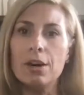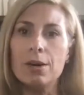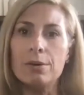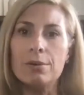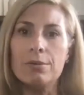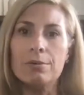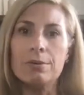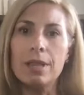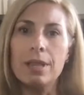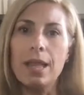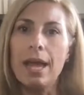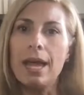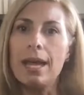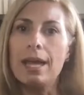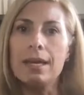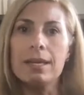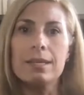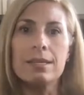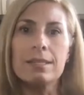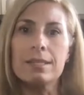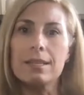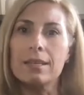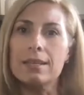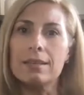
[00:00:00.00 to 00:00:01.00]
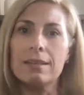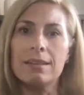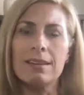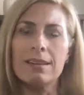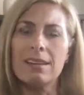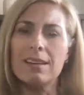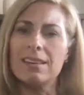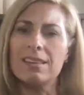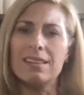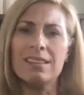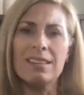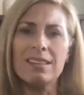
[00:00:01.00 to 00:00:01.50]
likes
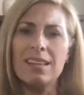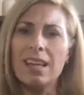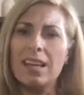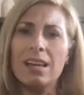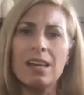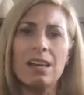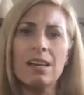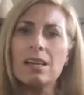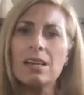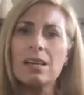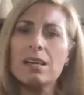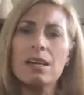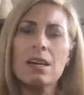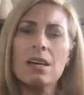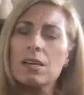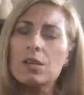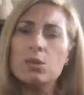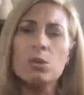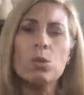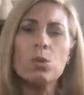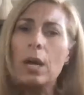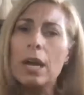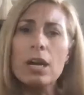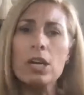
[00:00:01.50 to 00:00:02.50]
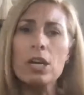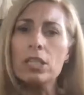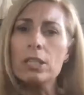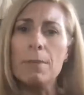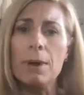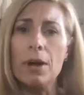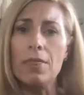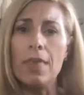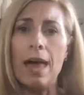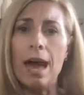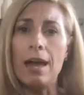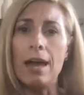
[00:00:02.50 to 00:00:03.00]
and like, who cares
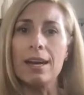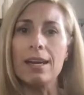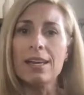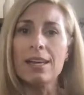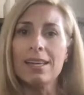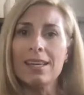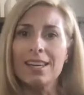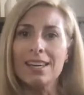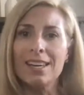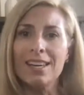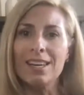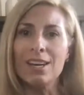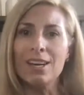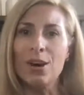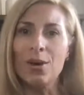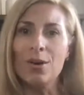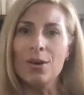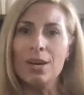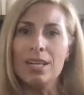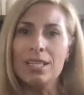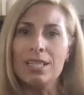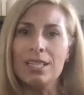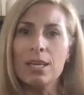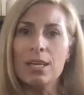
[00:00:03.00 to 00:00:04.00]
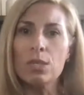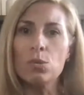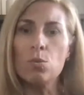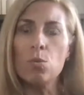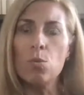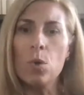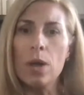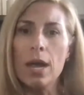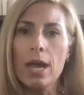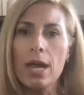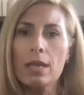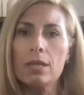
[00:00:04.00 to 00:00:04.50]
about that? It takes
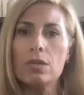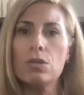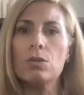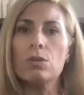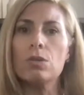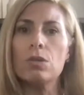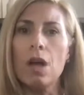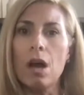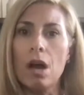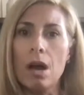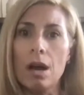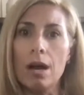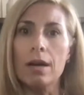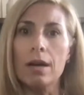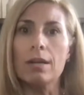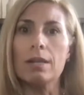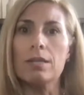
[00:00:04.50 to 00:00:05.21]
way too long